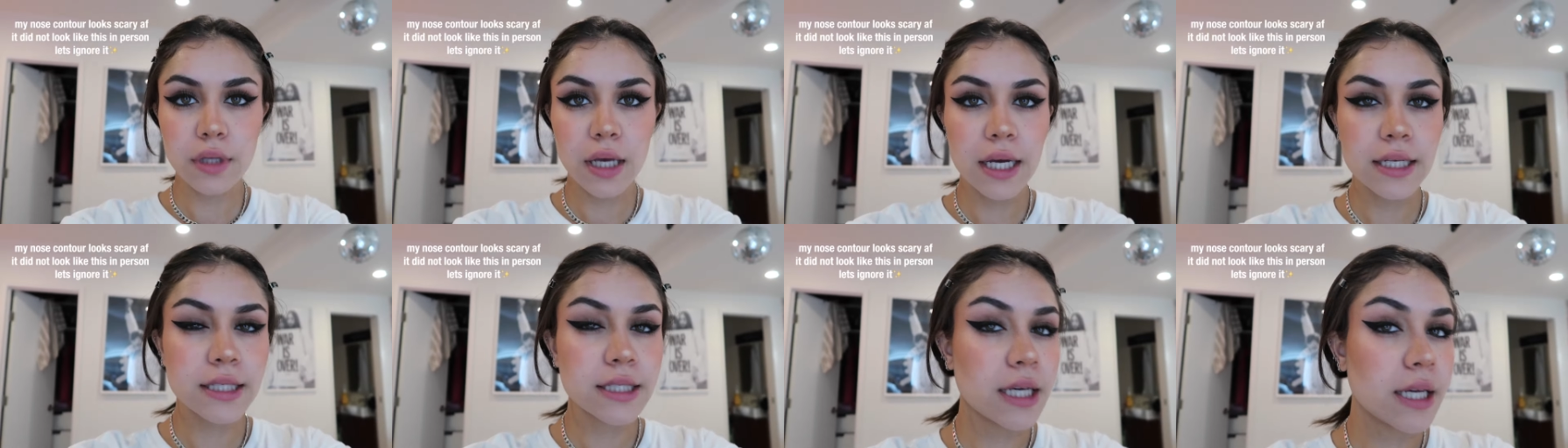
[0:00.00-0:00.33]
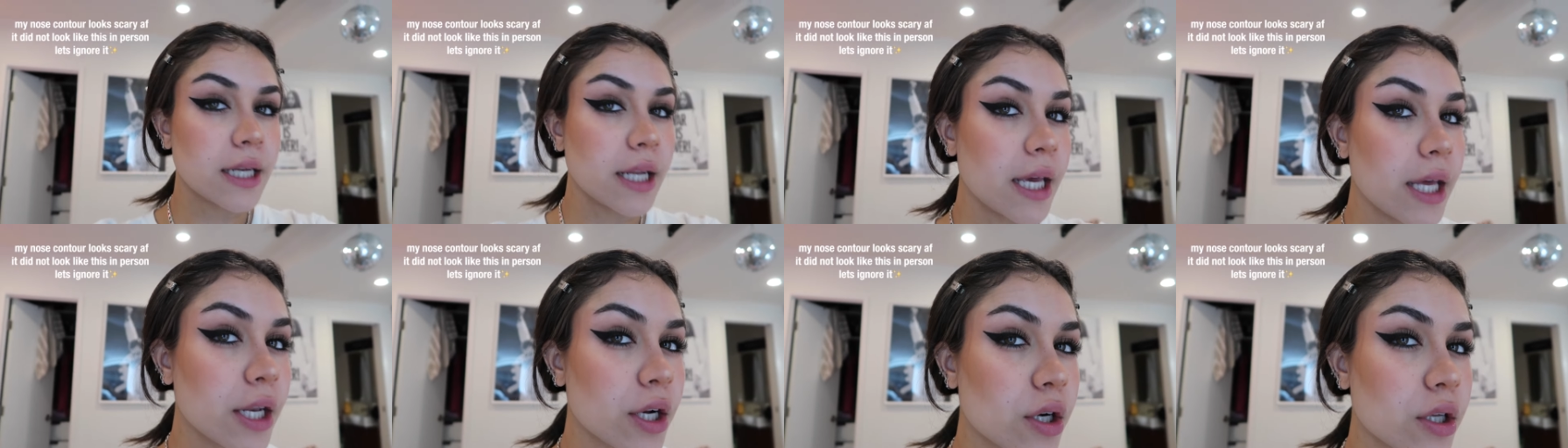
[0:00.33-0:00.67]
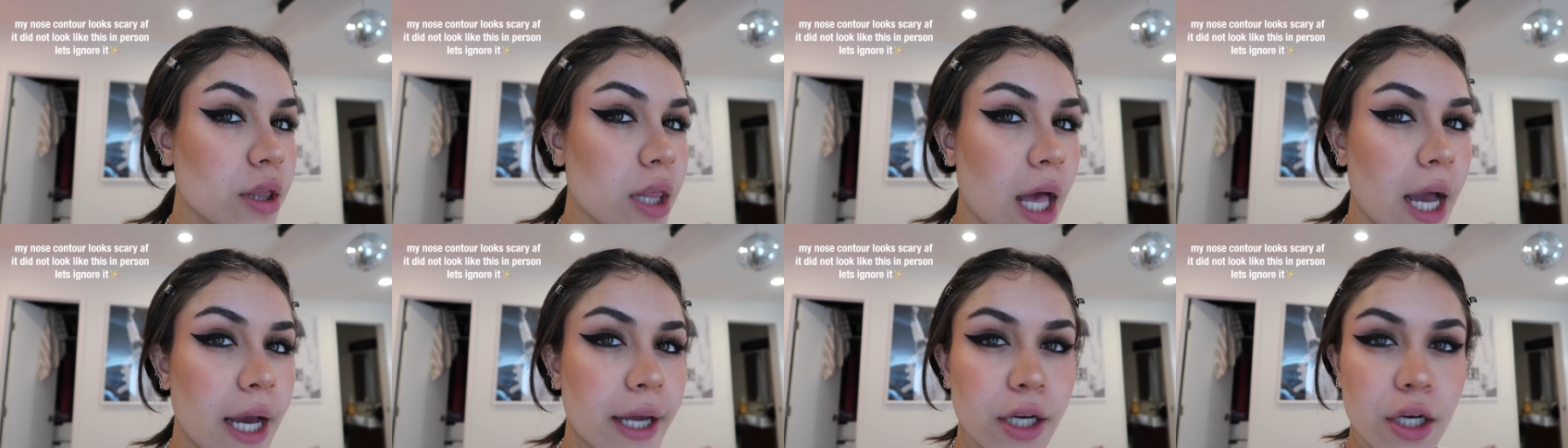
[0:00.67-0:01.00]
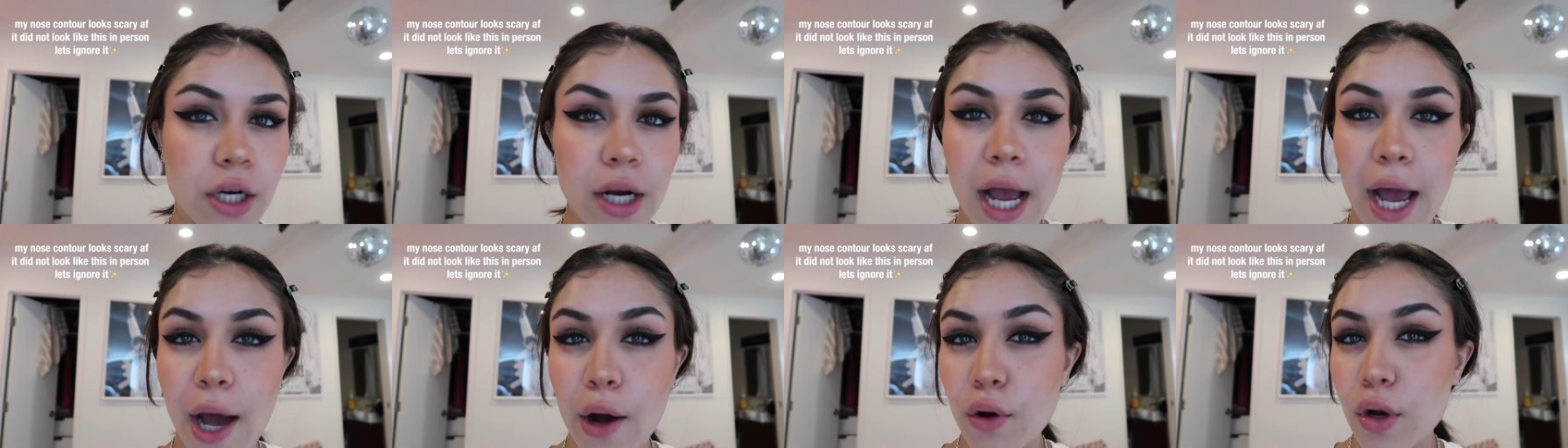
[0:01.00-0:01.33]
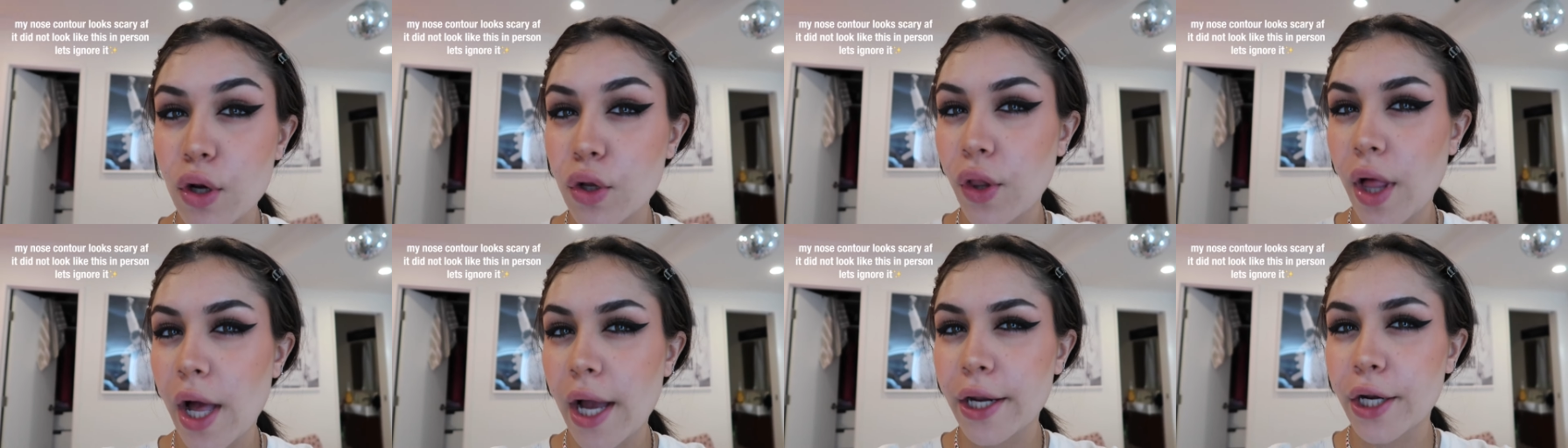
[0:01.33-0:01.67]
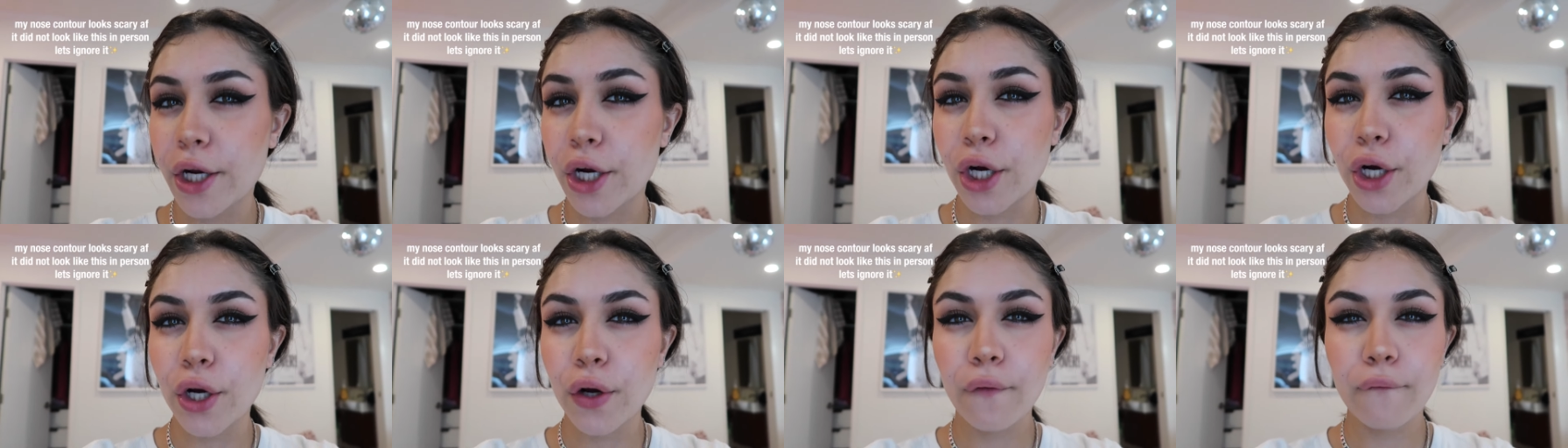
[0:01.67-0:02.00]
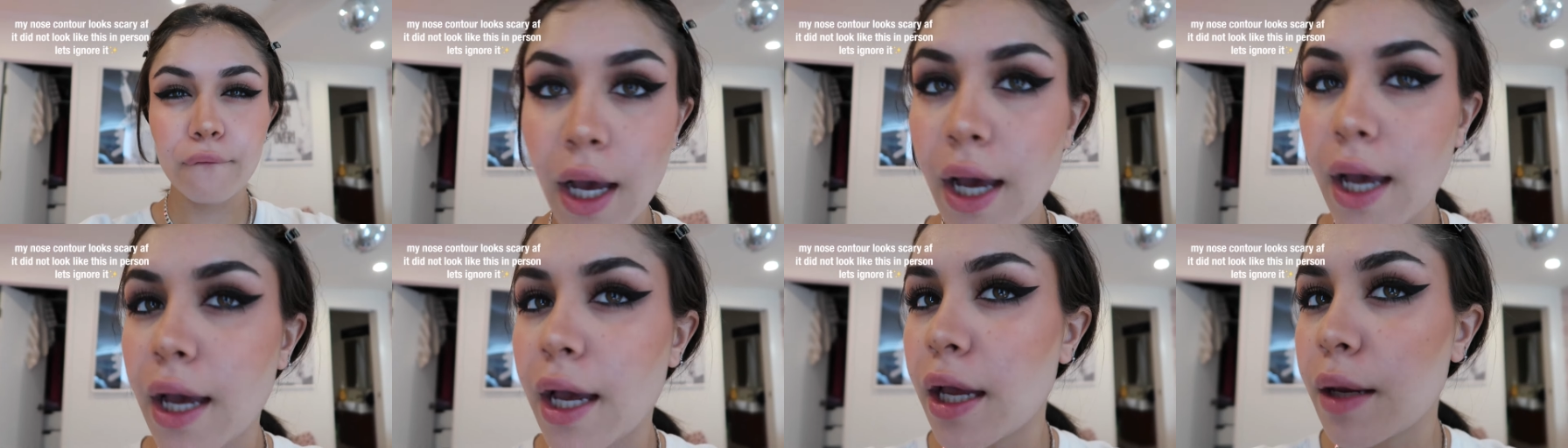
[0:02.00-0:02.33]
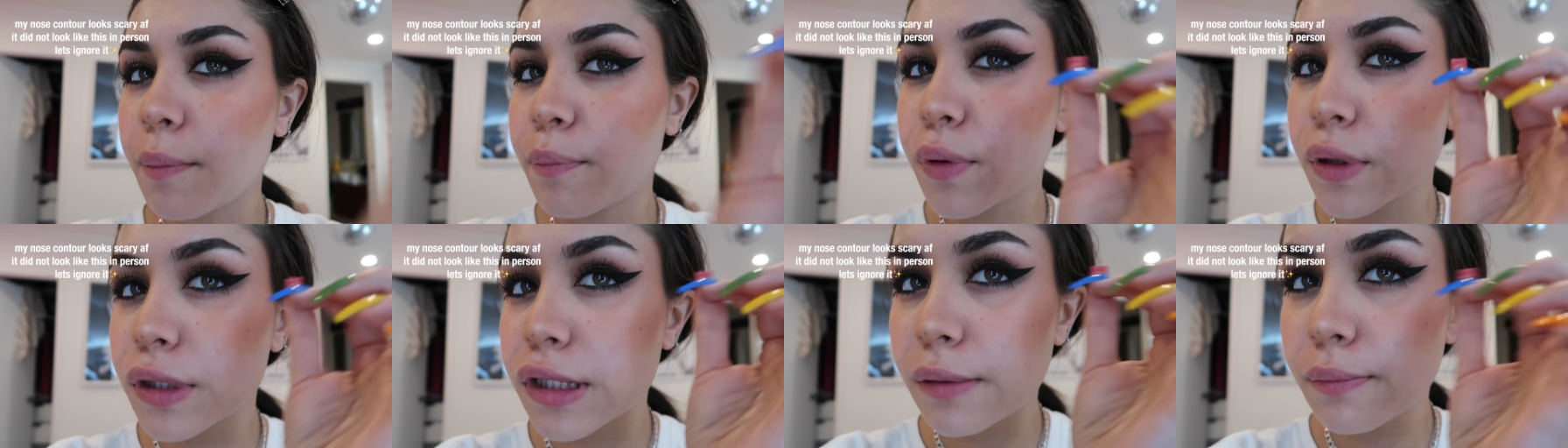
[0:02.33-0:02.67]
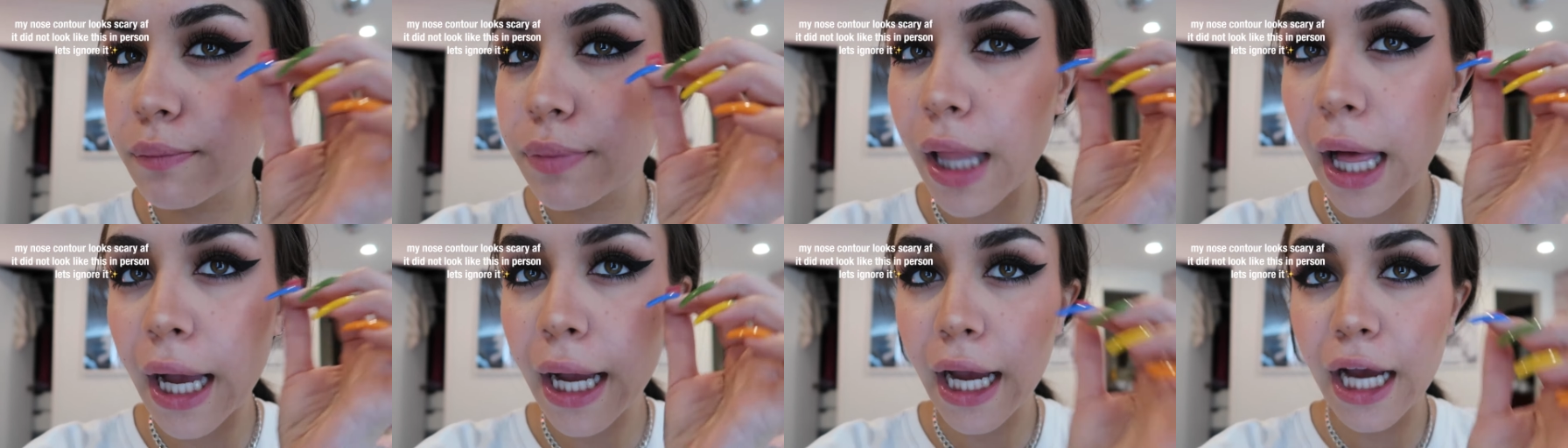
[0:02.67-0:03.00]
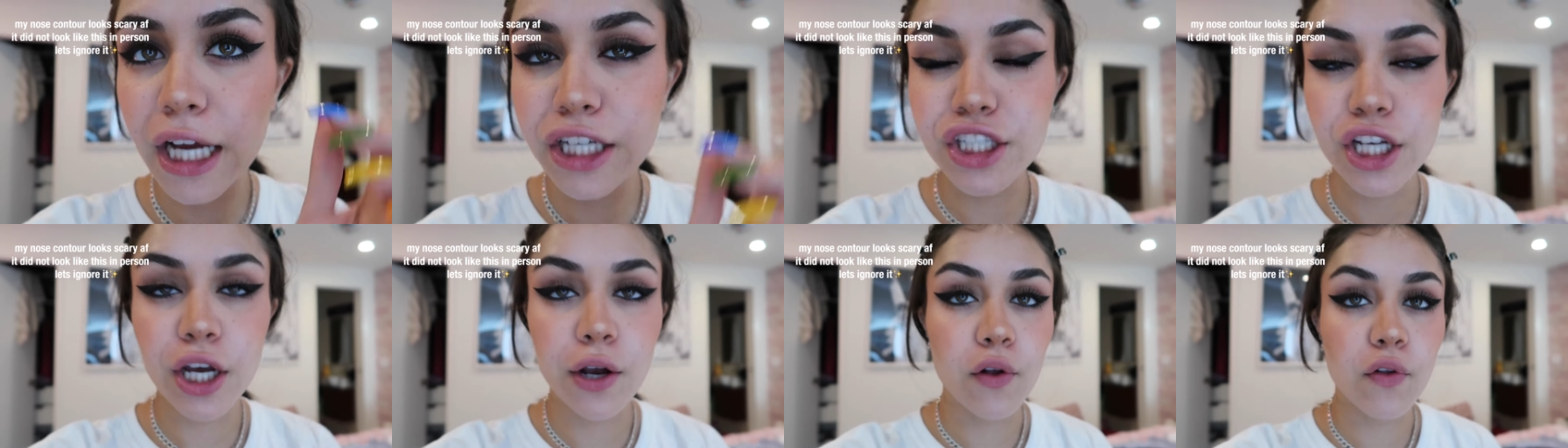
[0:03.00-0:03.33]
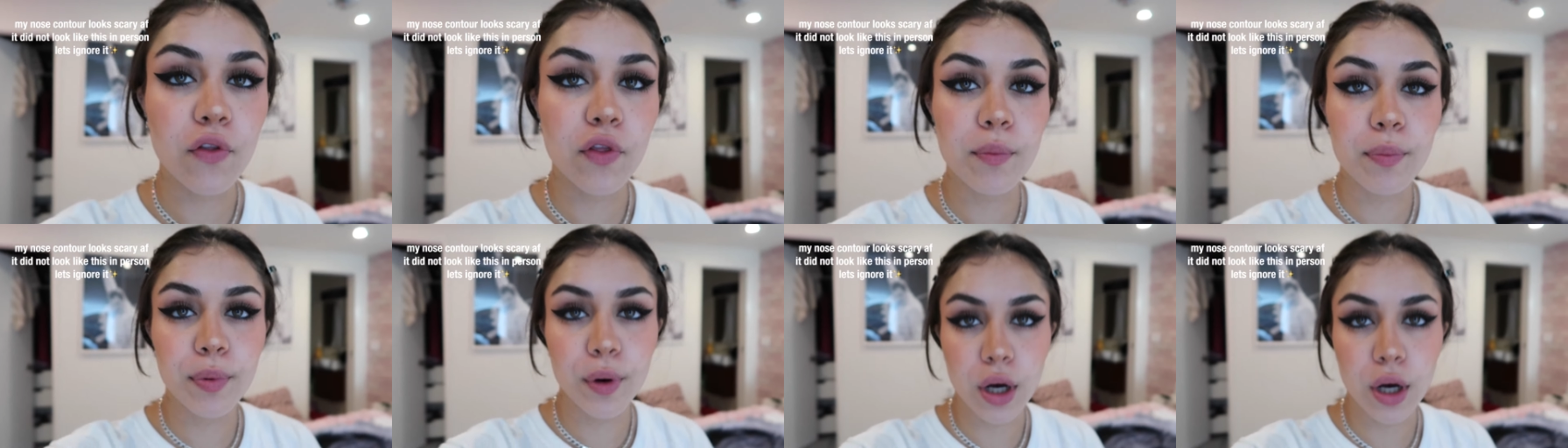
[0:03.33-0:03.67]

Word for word: I did inner liner, outer liner. I put some black eyeshadow at the